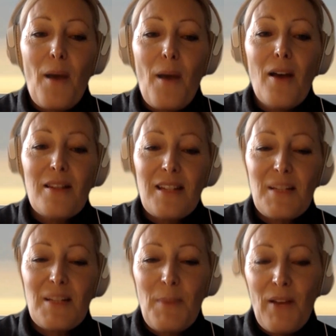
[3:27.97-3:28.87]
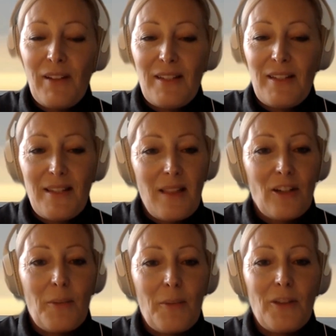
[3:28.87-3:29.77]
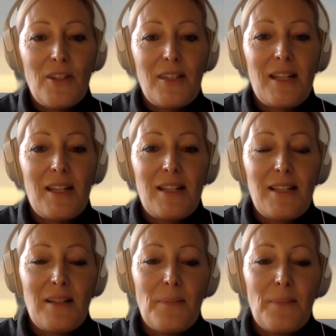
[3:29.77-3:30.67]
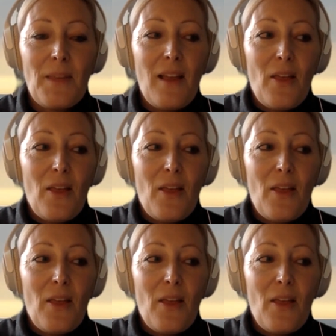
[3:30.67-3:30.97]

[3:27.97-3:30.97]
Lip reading: past experiences in the criminal justice system,